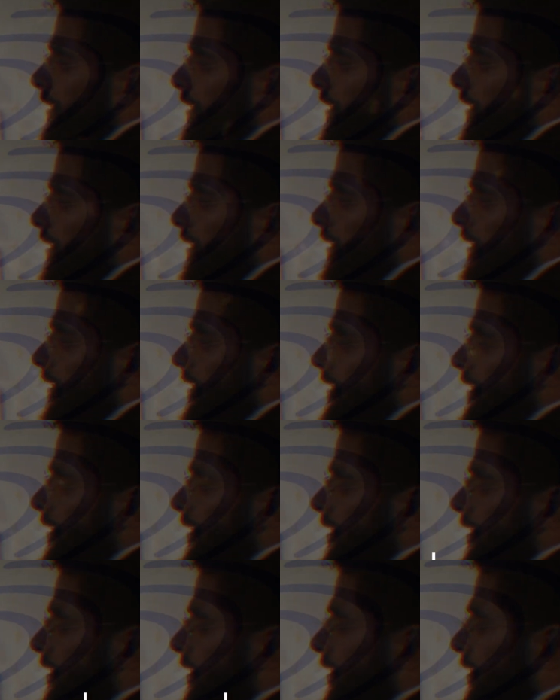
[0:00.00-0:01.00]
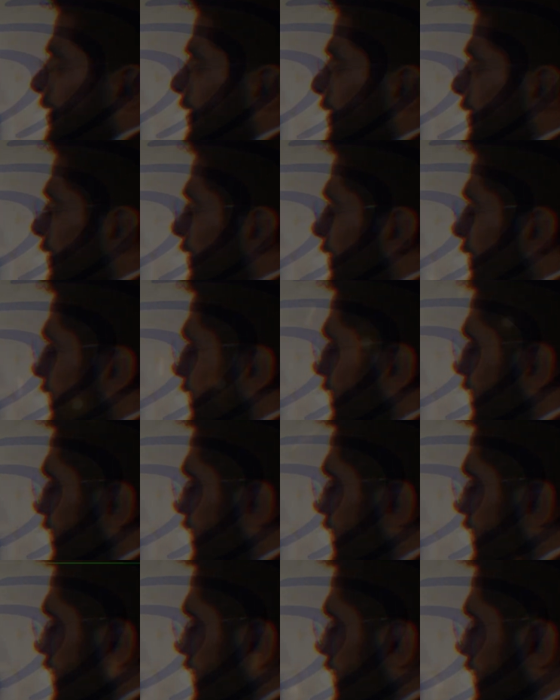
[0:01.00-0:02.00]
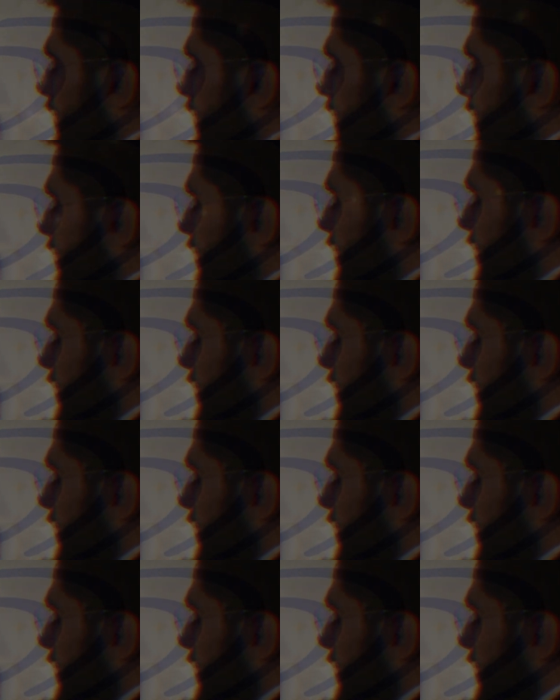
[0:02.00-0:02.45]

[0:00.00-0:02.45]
ways in which individuals deemed high